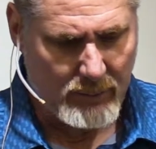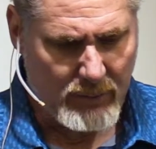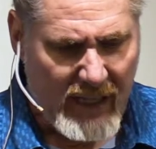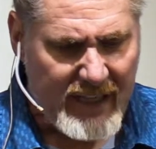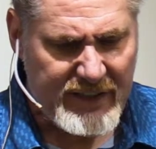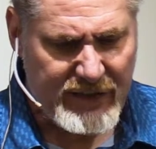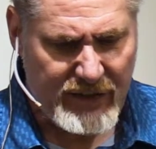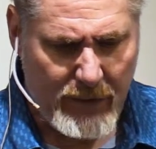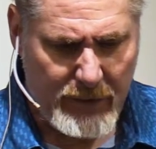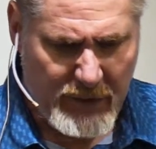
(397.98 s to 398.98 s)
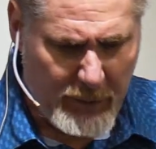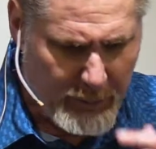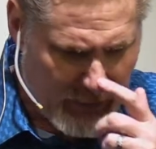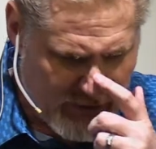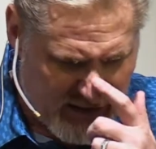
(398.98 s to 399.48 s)
Bless those who
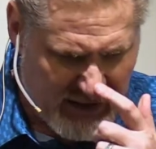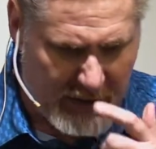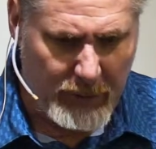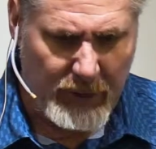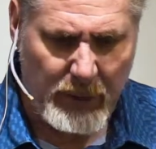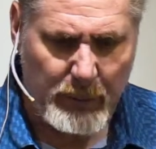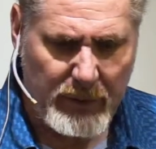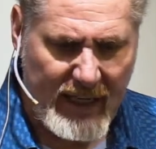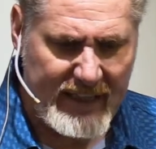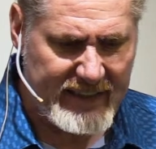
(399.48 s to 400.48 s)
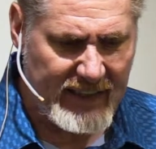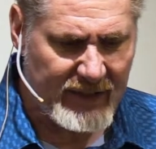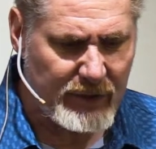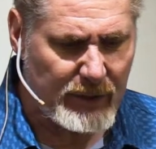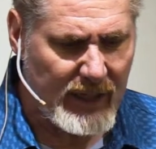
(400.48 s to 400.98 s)
persecute you, bless
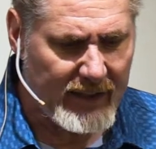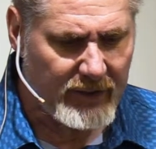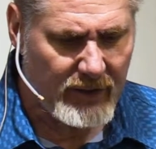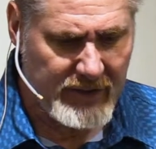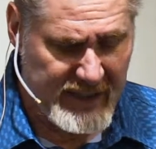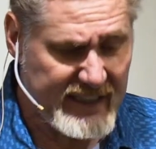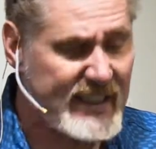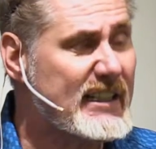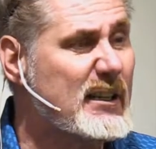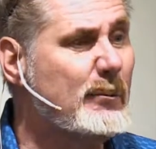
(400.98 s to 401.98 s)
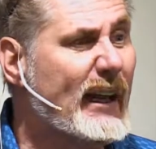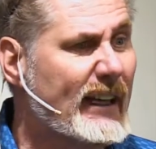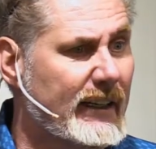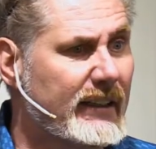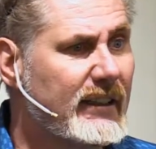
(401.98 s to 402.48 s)
and do not curse. This is a
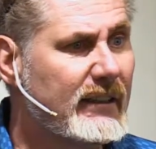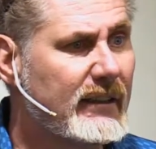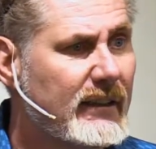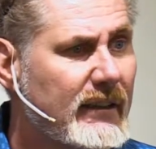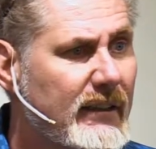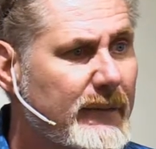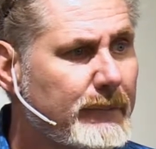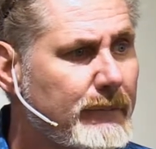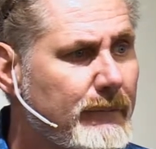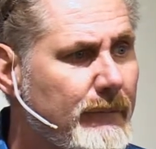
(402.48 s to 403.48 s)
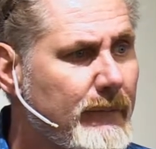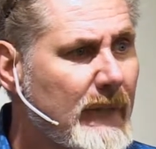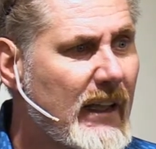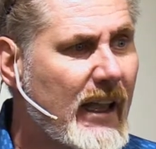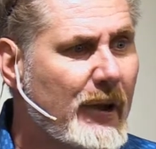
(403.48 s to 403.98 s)
command.
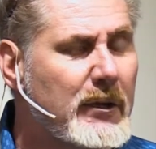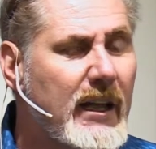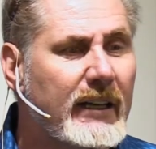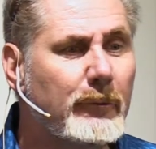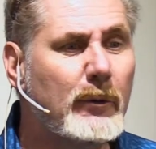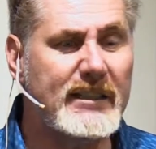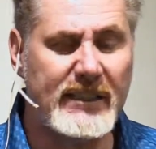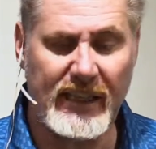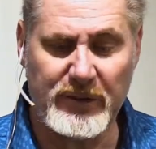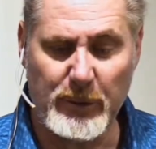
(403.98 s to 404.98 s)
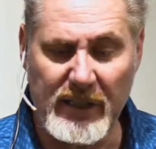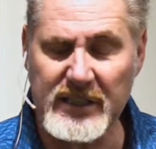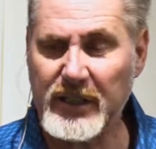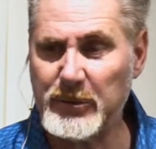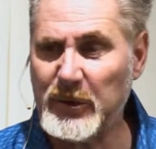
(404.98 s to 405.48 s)
And, and it resonates with us
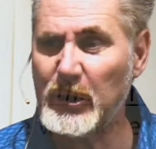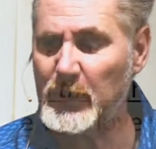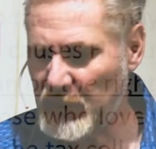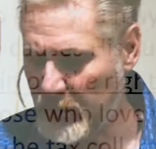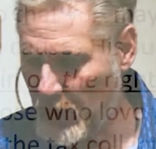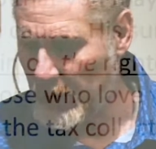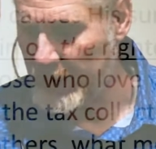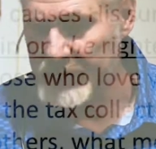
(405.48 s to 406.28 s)
because we heard it before